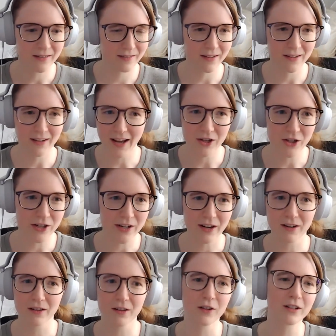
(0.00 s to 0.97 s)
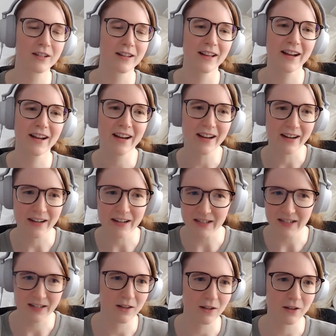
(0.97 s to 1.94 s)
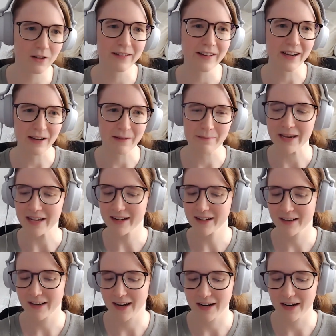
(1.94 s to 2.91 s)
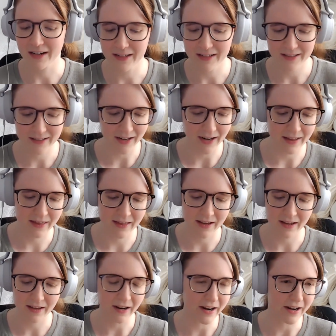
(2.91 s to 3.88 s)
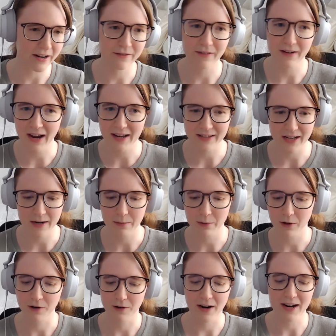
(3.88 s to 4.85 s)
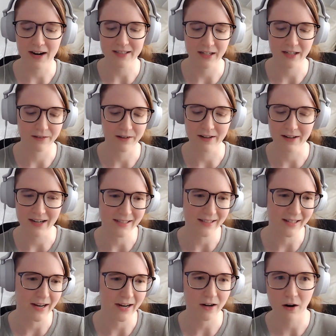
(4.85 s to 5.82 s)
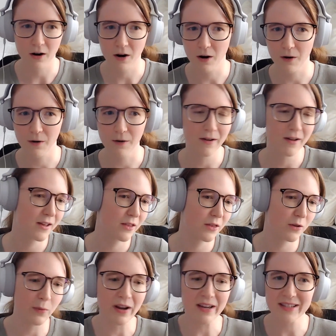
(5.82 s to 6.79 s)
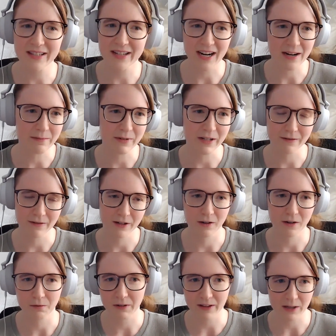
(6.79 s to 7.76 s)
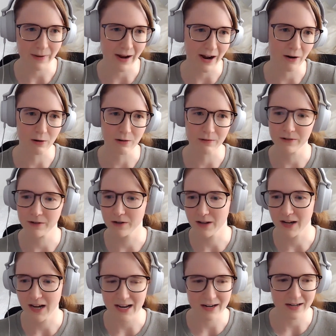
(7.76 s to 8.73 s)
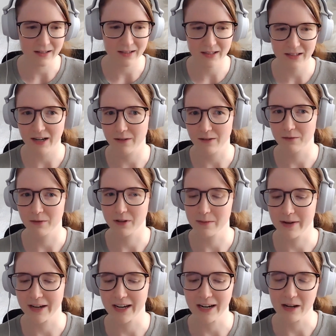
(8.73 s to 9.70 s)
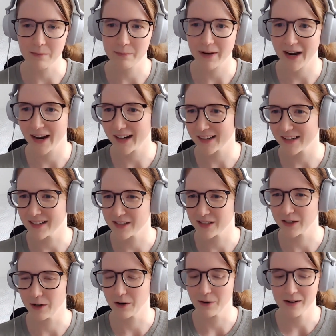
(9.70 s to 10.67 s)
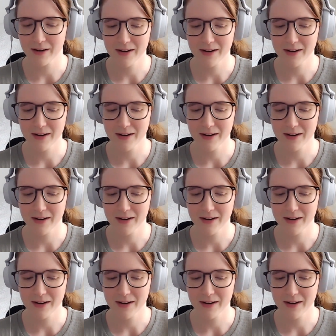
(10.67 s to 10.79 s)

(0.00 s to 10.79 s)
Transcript: engineer looked like, and it didn't look like me. And I think kind of as I progressed, I realized like, oh, the ways that I am different are really powerful and can really make an impact. And so